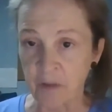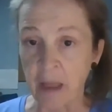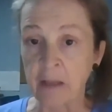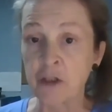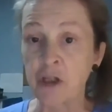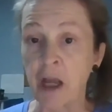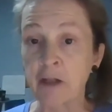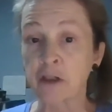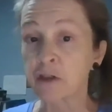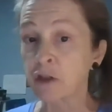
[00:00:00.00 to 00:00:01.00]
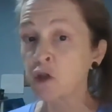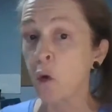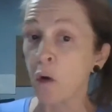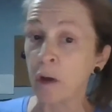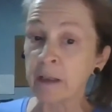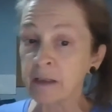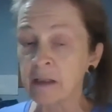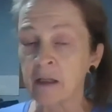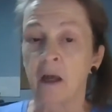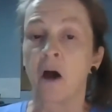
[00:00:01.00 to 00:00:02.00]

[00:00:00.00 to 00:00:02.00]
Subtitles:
and changes the joints